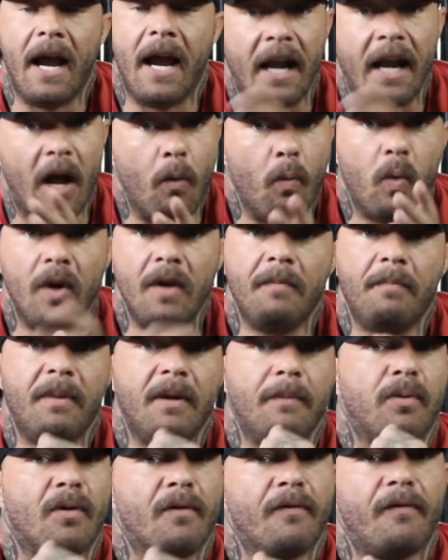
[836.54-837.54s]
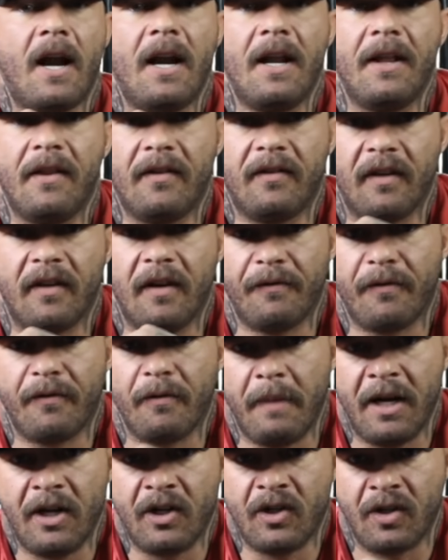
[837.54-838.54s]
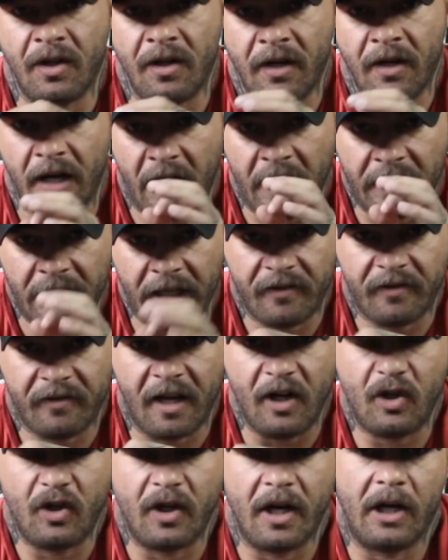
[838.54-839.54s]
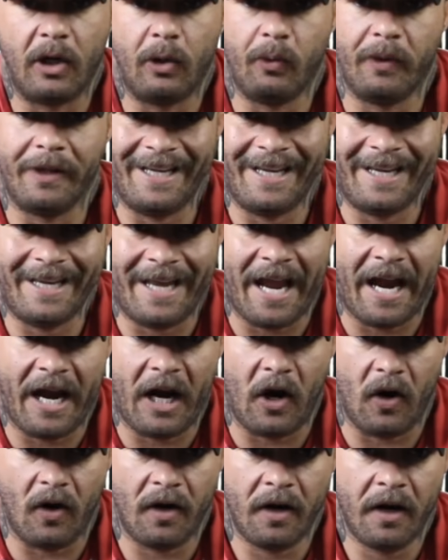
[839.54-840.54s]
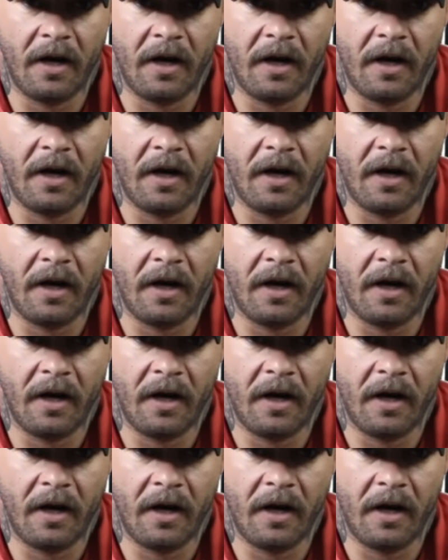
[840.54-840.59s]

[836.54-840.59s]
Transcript: And I wouldn't be providing this information unless I genuinely cared.